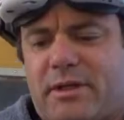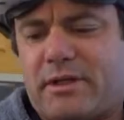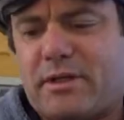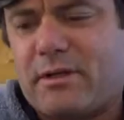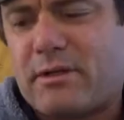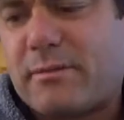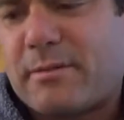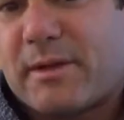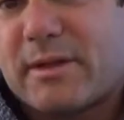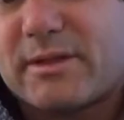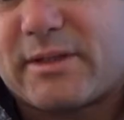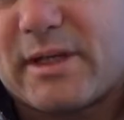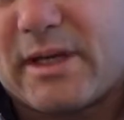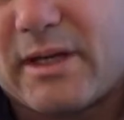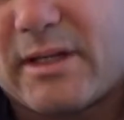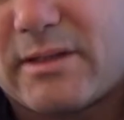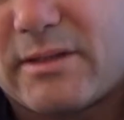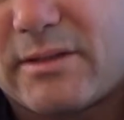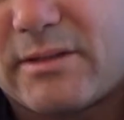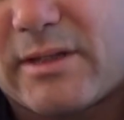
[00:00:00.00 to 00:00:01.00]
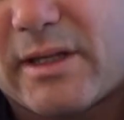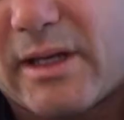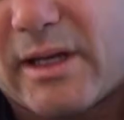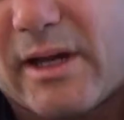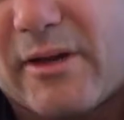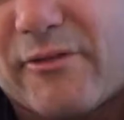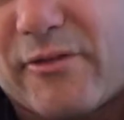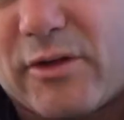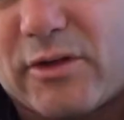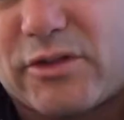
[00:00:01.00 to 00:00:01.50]
good about that. Like,
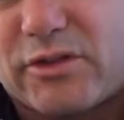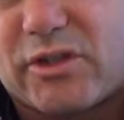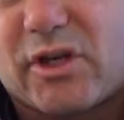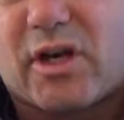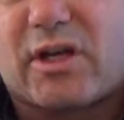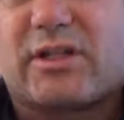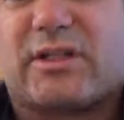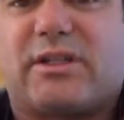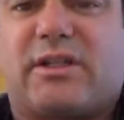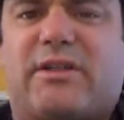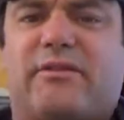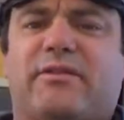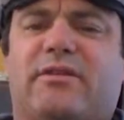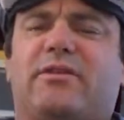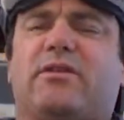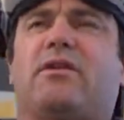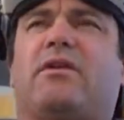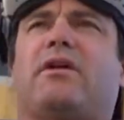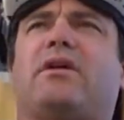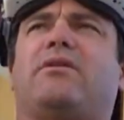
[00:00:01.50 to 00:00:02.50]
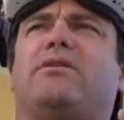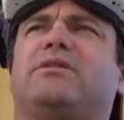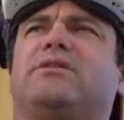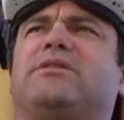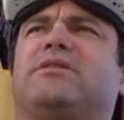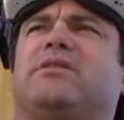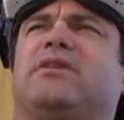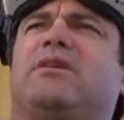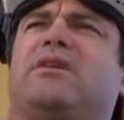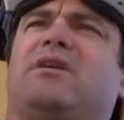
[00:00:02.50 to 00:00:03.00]
I felt solid, even though I
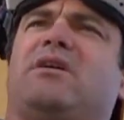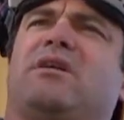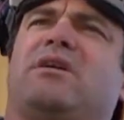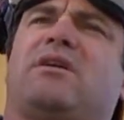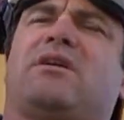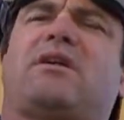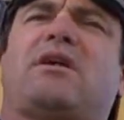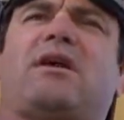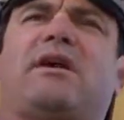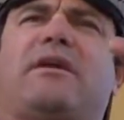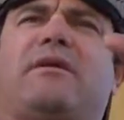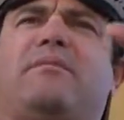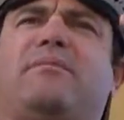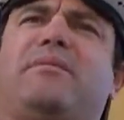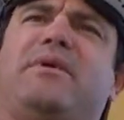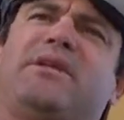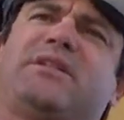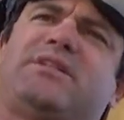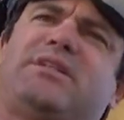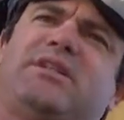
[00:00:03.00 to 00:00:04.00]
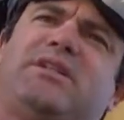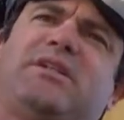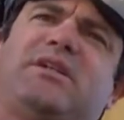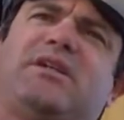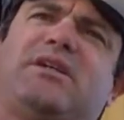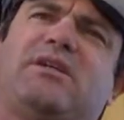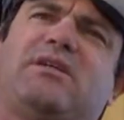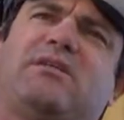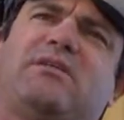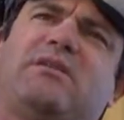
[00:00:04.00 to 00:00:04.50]
was kind of missing
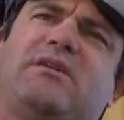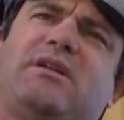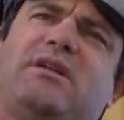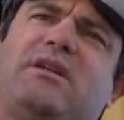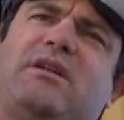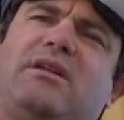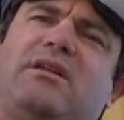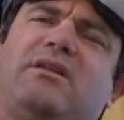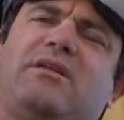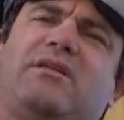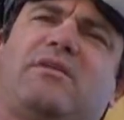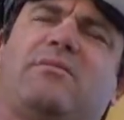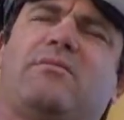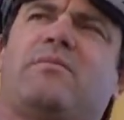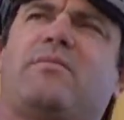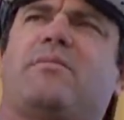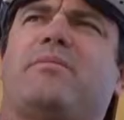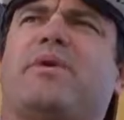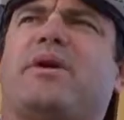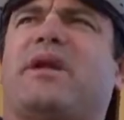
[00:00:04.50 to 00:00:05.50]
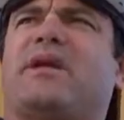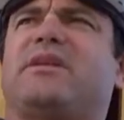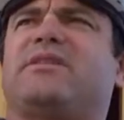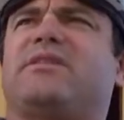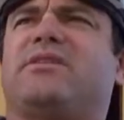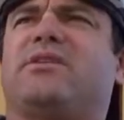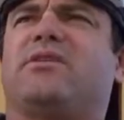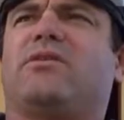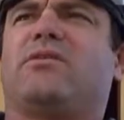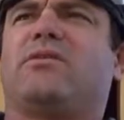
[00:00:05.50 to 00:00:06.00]
it, but I
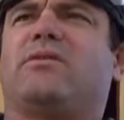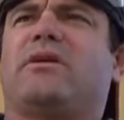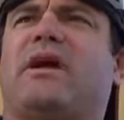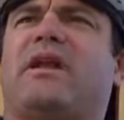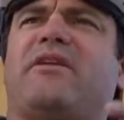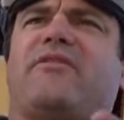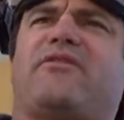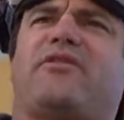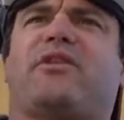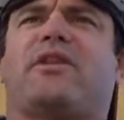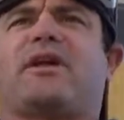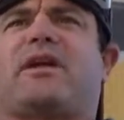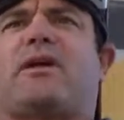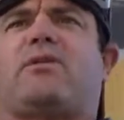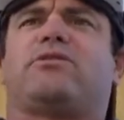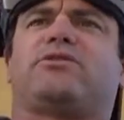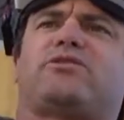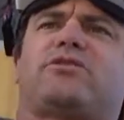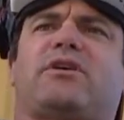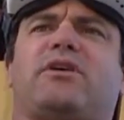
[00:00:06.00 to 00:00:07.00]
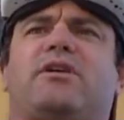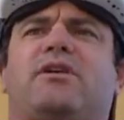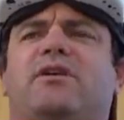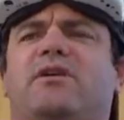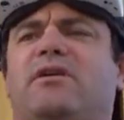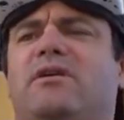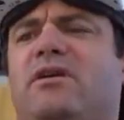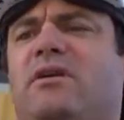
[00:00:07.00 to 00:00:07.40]
didn't feel like I was trying to.